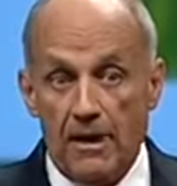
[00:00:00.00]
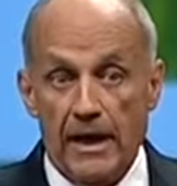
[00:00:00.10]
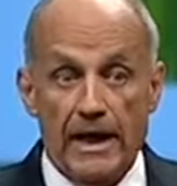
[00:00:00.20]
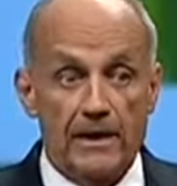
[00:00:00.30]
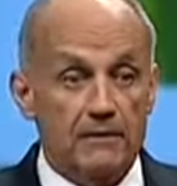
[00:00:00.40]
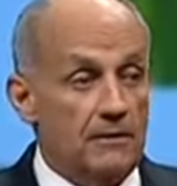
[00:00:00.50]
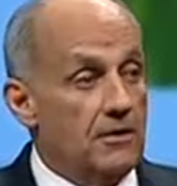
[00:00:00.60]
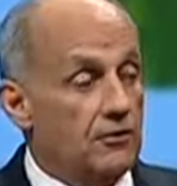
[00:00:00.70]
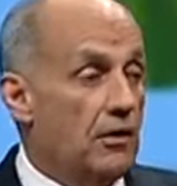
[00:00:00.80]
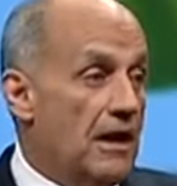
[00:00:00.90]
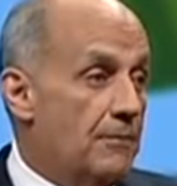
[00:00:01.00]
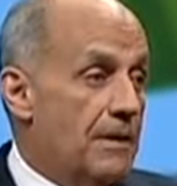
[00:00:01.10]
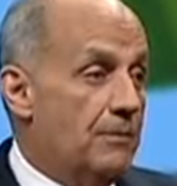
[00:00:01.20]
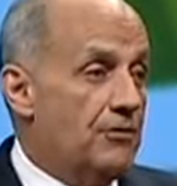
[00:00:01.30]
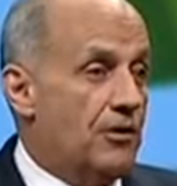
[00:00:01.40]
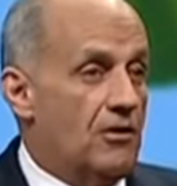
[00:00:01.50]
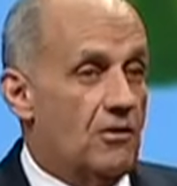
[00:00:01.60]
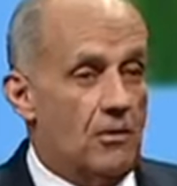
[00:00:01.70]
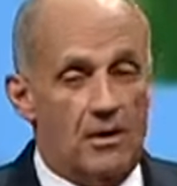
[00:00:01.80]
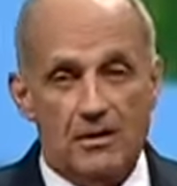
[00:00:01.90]
And so a lot of people
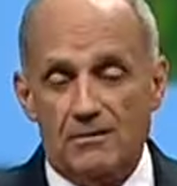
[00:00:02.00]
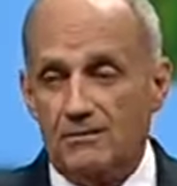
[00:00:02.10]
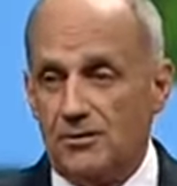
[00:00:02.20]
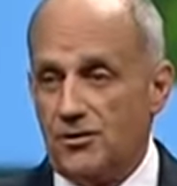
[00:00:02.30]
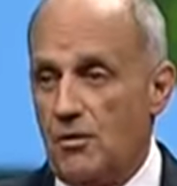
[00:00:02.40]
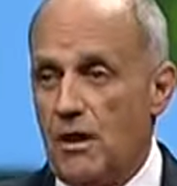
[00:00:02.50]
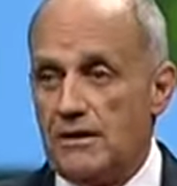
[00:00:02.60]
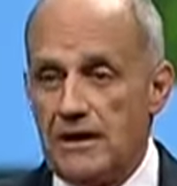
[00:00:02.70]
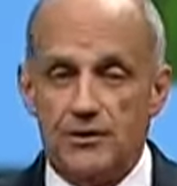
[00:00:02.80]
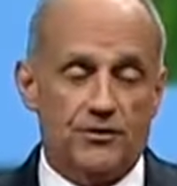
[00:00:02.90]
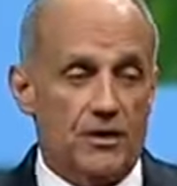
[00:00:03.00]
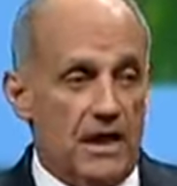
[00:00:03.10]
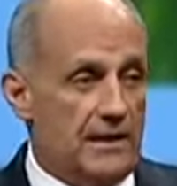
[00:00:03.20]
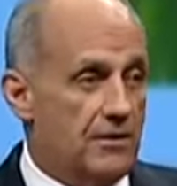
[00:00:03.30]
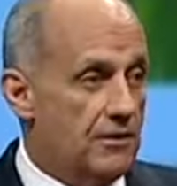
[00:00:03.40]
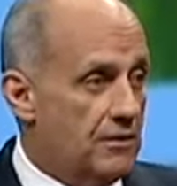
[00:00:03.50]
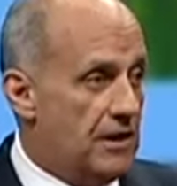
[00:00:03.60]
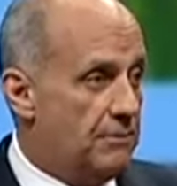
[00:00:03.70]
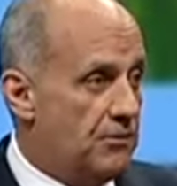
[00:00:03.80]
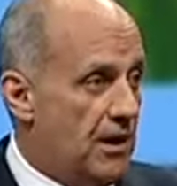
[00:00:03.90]
joke, well, so what? That's just a guy that couldn't
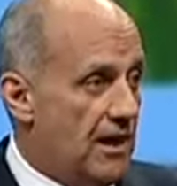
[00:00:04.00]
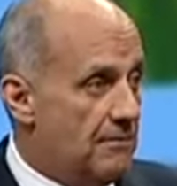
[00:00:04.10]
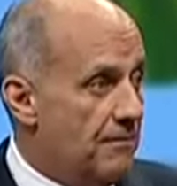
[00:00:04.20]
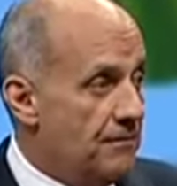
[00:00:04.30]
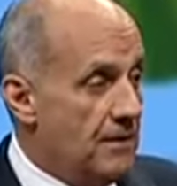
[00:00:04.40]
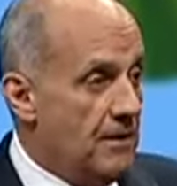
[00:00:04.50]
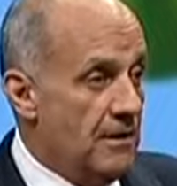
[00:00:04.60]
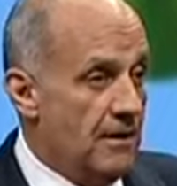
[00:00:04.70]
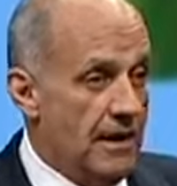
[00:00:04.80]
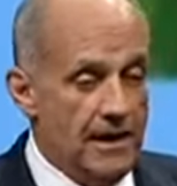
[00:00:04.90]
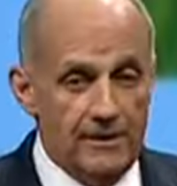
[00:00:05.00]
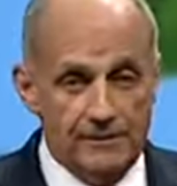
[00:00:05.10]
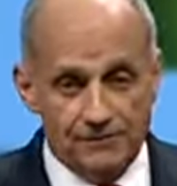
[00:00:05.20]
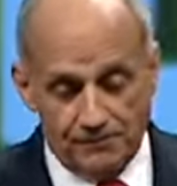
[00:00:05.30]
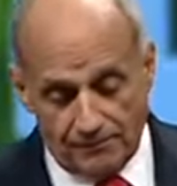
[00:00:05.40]
keep a job. And,